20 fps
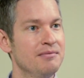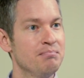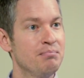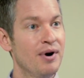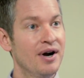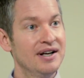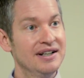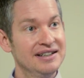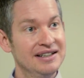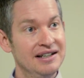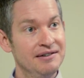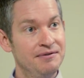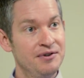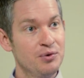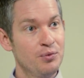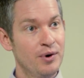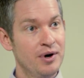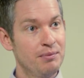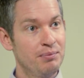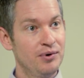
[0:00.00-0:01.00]
But if
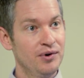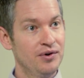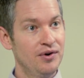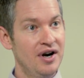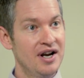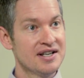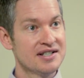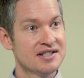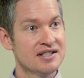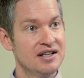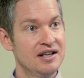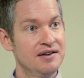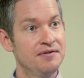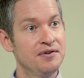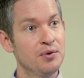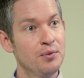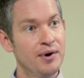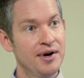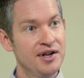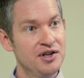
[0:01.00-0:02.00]
you want to progress, if
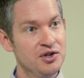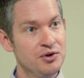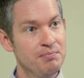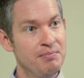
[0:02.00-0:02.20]
you want to do